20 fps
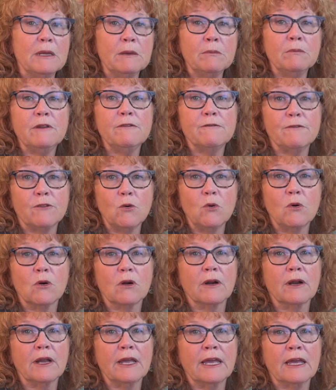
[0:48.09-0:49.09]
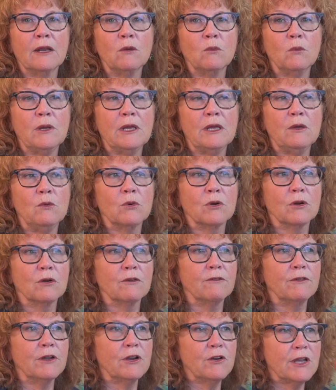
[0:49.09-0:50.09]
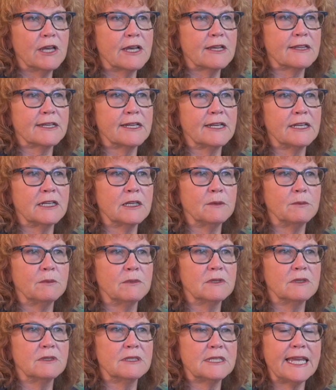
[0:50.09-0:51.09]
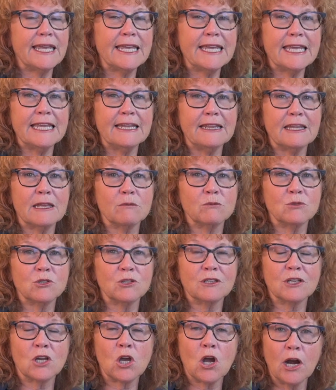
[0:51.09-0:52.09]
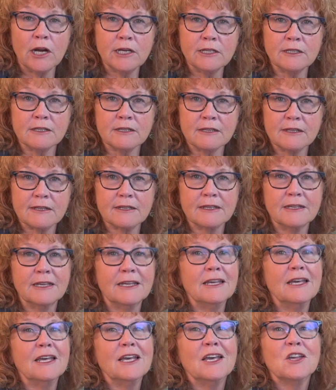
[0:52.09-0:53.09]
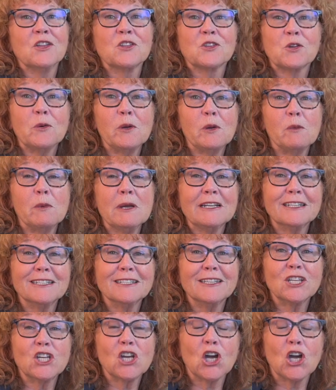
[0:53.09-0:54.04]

been before and we were very excited of taking them to the gardens. So we went to the